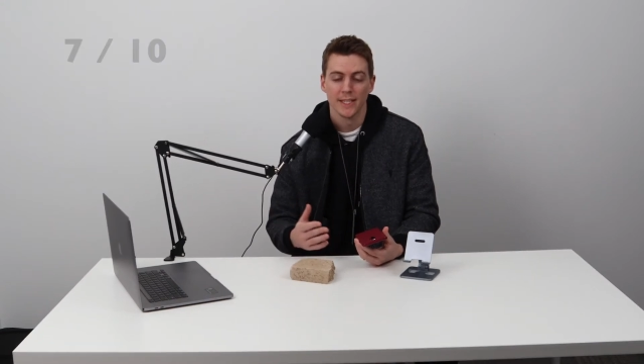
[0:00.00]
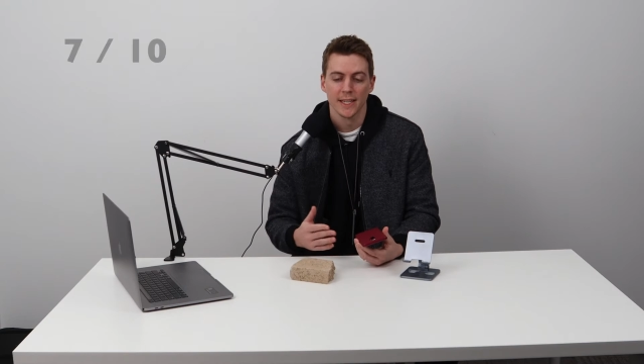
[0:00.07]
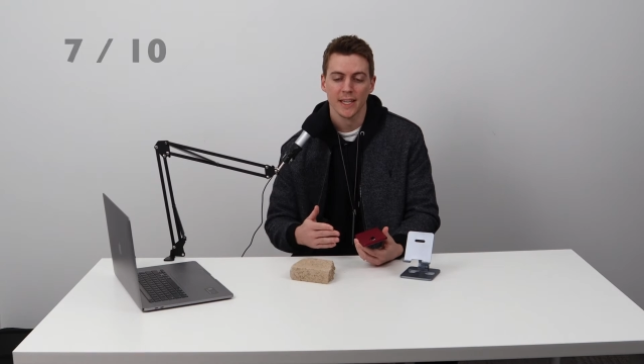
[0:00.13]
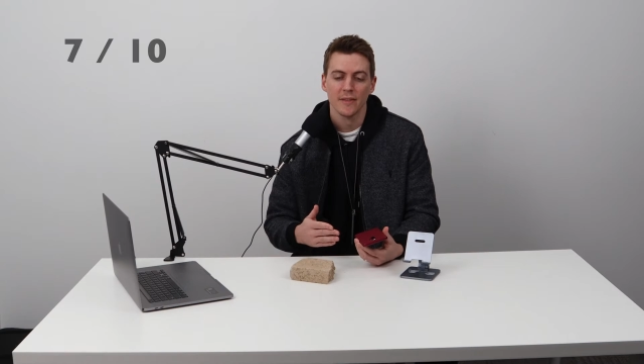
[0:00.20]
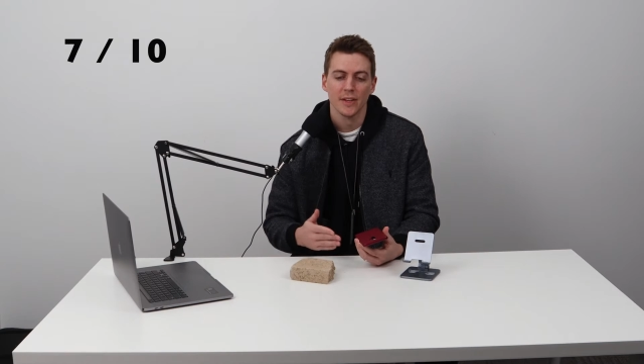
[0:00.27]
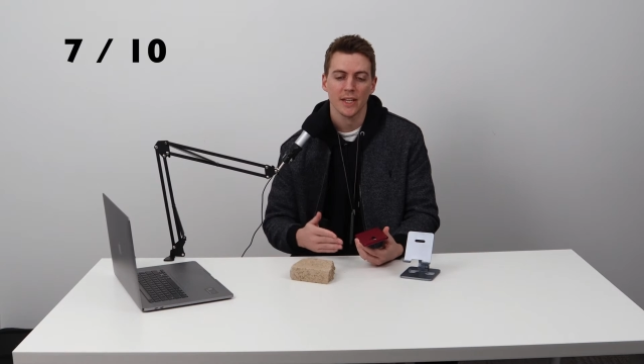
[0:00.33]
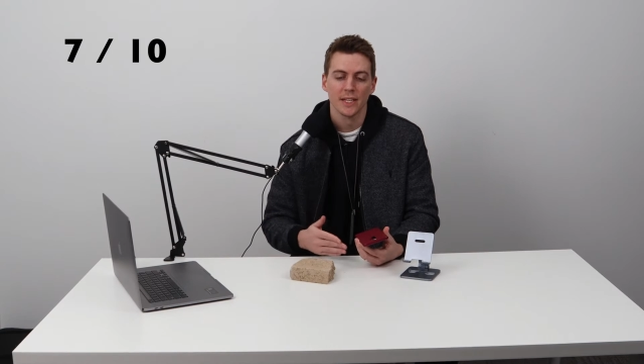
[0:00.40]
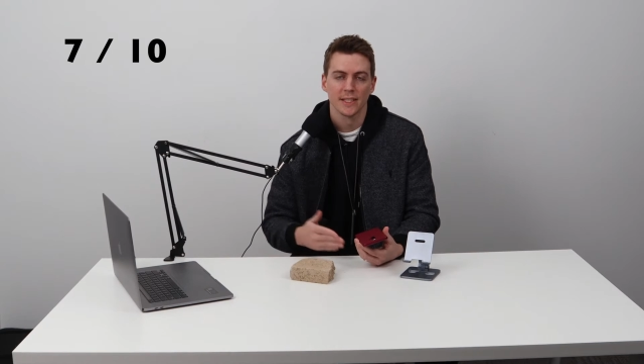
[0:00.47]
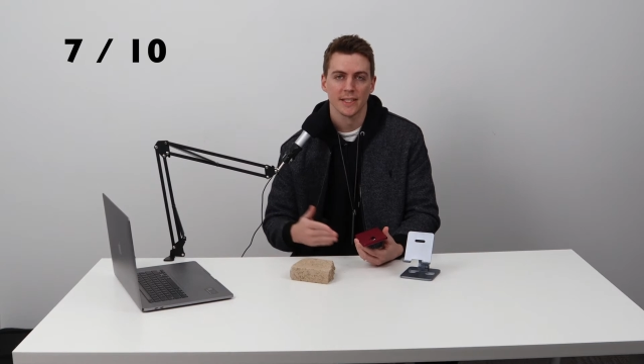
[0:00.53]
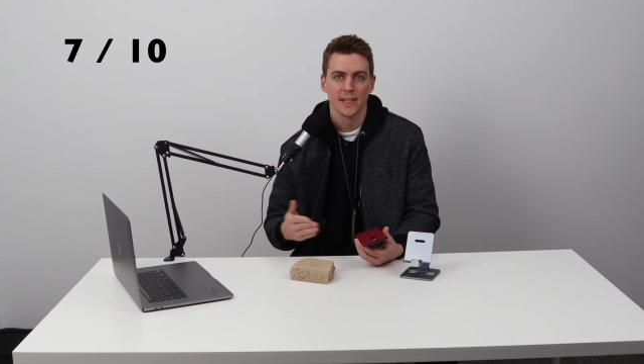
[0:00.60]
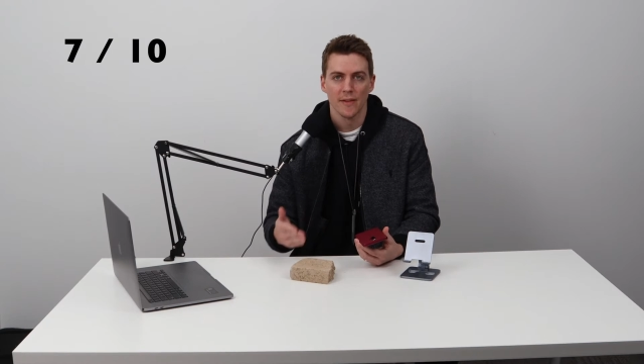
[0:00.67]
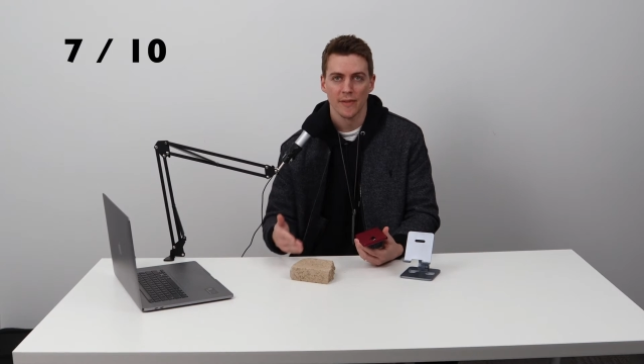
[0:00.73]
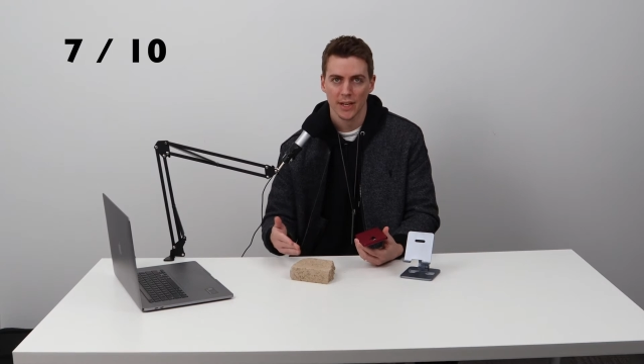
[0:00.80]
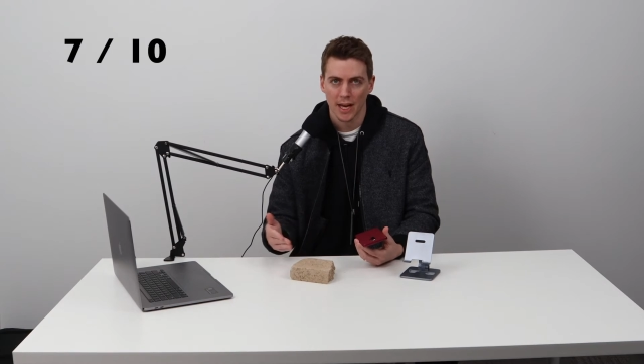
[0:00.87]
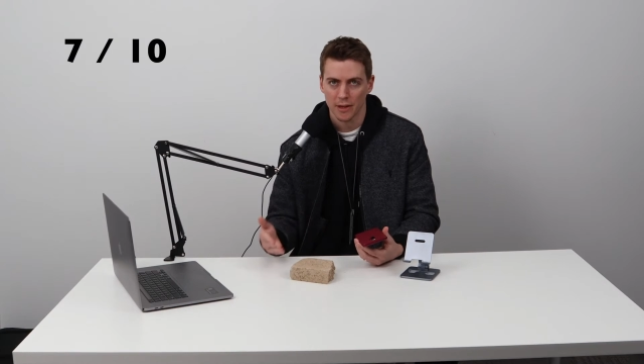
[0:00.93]
and give it a
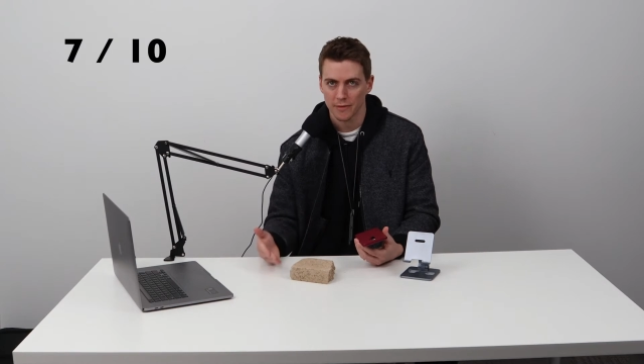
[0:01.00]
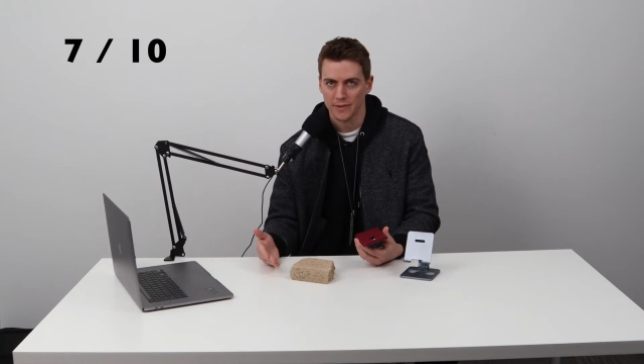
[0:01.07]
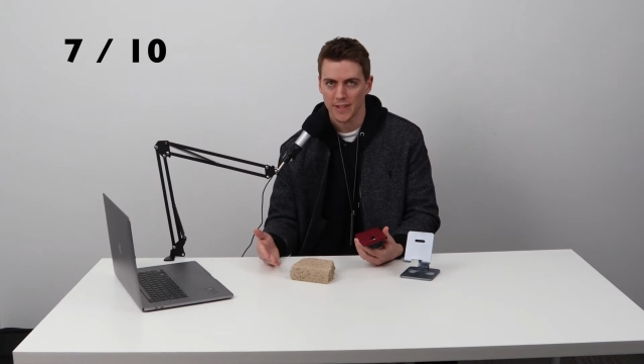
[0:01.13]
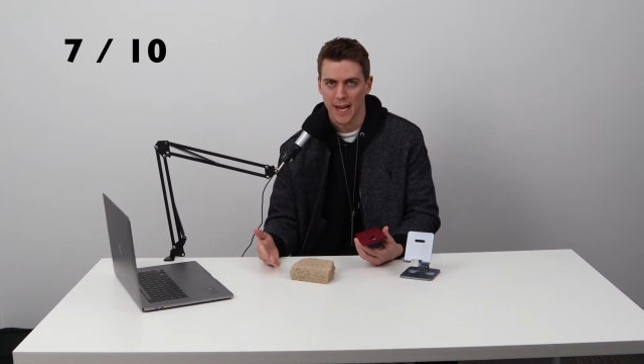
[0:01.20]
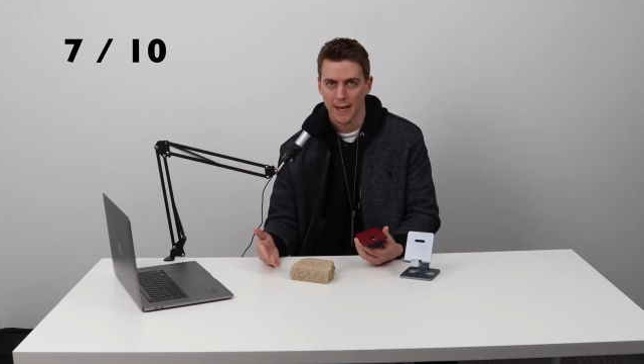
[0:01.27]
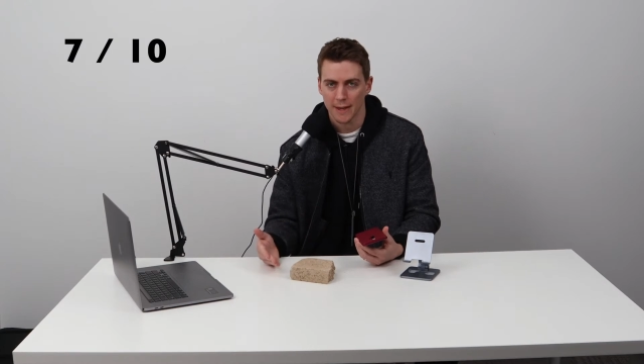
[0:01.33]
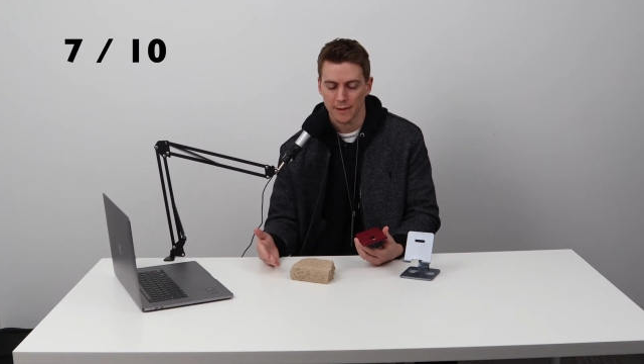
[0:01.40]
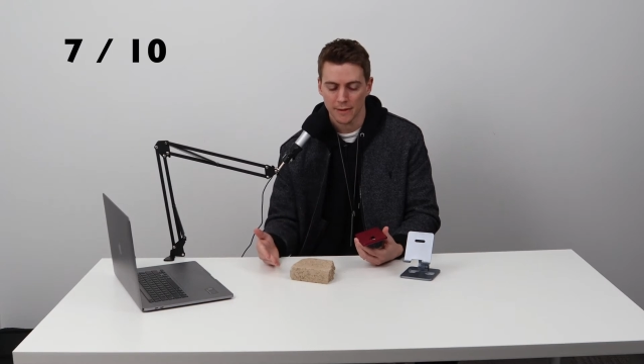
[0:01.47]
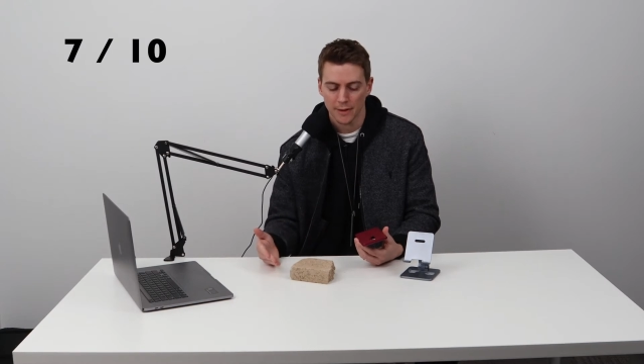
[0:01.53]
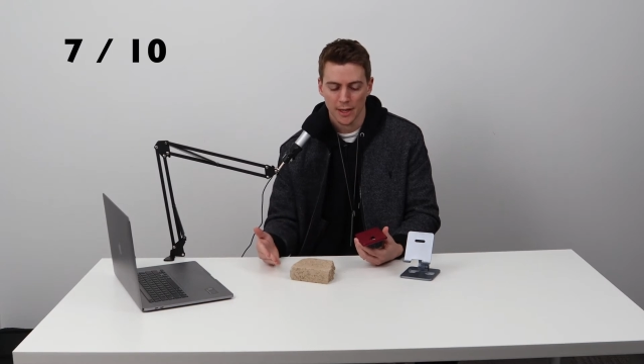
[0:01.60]
7 out of 10.